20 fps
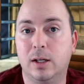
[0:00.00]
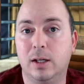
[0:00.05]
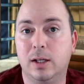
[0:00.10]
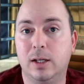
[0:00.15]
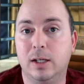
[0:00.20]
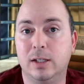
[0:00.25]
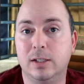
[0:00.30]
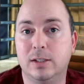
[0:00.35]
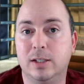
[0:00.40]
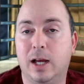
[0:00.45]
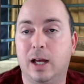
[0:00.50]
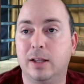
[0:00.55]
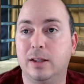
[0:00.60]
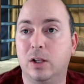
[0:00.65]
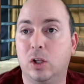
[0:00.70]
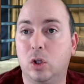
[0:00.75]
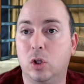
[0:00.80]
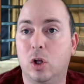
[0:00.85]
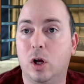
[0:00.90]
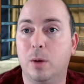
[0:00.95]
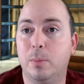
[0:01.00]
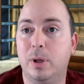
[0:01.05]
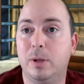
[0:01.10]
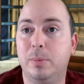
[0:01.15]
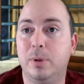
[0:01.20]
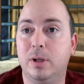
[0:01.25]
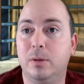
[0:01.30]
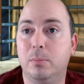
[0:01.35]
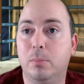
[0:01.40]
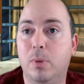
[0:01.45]
is that the club had
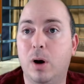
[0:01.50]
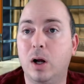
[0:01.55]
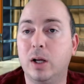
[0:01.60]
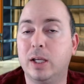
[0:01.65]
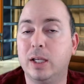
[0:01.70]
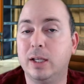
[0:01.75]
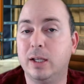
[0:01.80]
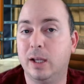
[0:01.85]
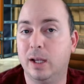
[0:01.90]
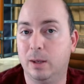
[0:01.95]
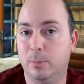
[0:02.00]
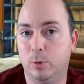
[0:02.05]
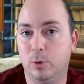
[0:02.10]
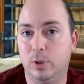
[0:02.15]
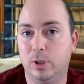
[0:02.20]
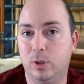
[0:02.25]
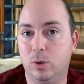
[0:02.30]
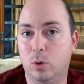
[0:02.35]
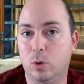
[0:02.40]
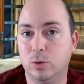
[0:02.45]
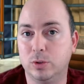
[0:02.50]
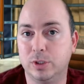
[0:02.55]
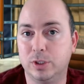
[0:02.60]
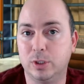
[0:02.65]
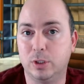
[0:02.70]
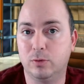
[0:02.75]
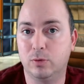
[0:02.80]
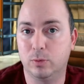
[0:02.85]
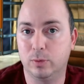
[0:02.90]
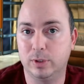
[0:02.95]
been monkey hammering gold and
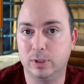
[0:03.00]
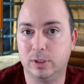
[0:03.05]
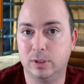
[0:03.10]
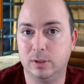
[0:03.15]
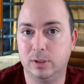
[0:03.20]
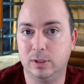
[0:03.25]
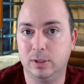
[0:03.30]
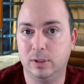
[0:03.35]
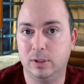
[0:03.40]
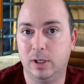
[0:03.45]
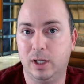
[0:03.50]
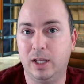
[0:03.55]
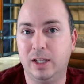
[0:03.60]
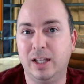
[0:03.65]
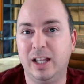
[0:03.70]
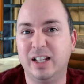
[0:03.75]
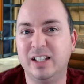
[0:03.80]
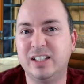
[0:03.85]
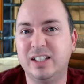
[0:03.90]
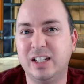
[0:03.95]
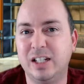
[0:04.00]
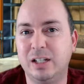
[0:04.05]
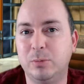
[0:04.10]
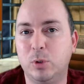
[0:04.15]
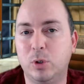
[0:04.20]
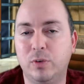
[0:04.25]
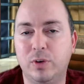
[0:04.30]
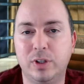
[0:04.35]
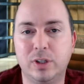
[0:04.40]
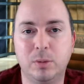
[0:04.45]
silver recently, and they seem to
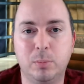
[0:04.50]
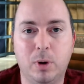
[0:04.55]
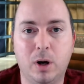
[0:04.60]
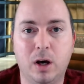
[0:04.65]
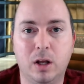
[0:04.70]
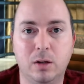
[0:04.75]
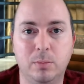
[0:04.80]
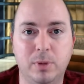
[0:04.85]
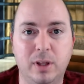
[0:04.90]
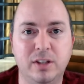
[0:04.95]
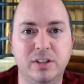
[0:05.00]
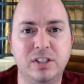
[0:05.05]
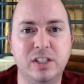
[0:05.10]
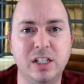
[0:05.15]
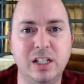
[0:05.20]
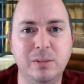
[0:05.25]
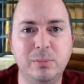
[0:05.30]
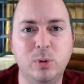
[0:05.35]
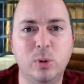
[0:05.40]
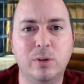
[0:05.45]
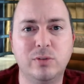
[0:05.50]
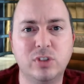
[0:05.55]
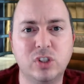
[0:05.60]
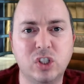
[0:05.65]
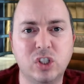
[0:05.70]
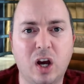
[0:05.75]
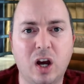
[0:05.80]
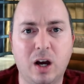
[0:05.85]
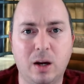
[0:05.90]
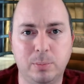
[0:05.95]
have hit the bottom. They seem to have
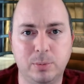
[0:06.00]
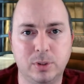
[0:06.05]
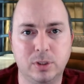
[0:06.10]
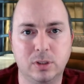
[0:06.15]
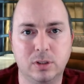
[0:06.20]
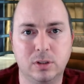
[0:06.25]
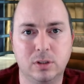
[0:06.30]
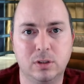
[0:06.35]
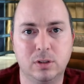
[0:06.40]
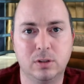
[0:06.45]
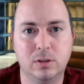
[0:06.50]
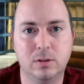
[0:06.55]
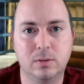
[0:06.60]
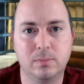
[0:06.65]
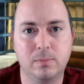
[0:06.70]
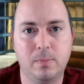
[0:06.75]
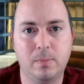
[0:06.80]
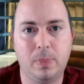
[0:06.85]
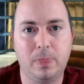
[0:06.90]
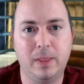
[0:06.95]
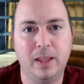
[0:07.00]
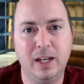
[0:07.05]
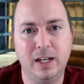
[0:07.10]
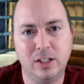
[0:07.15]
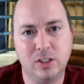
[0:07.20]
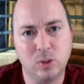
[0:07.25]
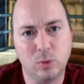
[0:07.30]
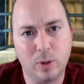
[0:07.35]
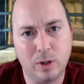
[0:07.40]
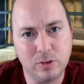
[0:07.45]
stopped. And
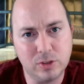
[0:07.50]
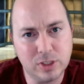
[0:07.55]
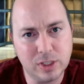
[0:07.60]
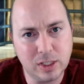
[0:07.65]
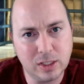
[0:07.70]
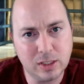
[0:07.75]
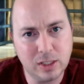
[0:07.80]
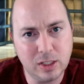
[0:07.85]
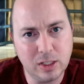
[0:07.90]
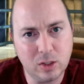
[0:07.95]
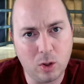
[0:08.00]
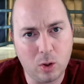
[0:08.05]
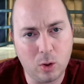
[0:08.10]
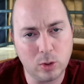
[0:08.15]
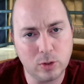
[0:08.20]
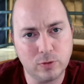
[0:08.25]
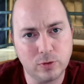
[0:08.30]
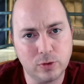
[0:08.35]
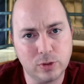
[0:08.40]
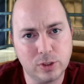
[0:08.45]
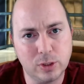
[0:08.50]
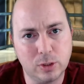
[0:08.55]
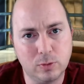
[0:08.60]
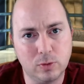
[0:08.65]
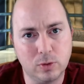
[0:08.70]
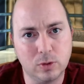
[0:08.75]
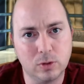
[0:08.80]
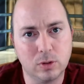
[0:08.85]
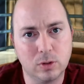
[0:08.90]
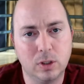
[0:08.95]
it's around $16 for
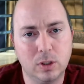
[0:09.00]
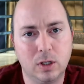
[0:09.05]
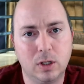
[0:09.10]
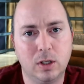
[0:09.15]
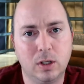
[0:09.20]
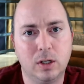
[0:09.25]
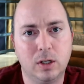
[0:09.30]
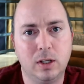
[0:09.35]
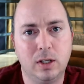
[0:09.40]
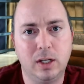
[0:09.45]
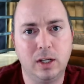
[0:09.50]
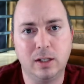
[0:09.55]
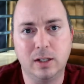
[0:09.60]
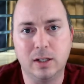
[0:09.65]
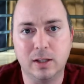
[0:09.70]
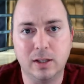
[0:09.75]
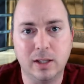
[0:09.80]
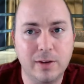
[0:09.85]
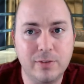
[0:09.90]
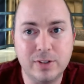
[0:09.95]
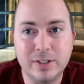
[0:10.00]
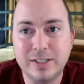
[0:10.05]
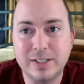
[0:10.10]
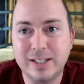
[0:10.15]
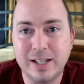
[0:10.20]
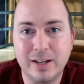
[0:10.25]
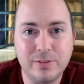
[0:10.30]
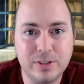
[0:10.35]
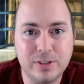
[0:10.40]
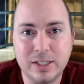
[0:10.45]
silver and
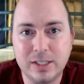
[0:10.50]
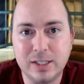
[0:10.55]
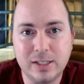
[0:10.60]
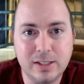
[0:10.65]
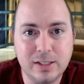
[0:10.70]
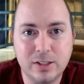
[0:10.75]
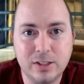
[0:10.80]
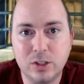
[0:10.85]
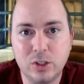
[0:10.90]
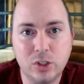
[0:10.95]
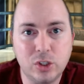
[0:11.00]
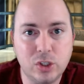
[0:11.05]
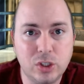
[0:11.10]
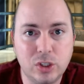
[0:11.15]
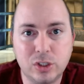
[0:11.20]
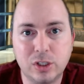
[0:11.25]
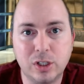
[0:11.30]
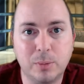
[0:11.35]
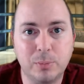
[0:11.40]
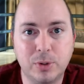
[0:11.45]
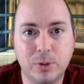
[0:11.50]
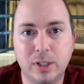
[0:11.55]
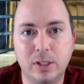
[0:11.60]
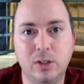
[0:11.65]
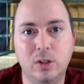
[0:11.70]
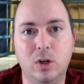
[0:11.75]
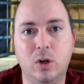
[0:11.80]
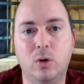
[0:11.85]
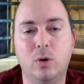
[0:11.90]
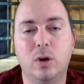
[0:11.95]
$11.70
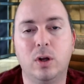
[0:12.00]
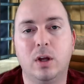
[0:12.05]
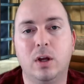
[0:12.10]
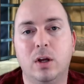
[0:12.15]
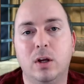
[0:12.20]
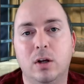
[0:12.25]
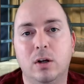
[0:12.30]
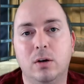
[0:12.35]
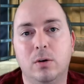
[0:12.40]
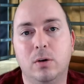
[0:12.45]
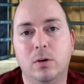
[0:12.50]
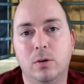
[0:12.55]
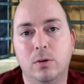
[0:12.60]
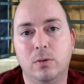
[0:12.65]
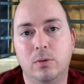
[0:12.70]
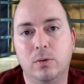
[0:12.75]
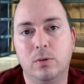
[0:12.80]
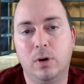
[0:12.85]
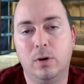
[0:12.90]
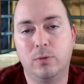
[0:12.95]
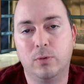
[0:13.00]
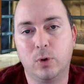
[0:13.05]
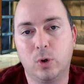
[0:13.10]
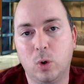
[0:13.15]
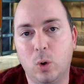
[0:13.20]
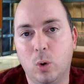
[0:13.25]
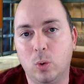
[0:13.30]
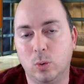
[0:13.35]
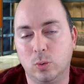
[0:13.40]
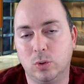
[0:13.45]
something, for
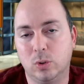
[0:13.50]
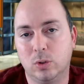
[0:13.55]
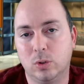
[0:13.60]
gold.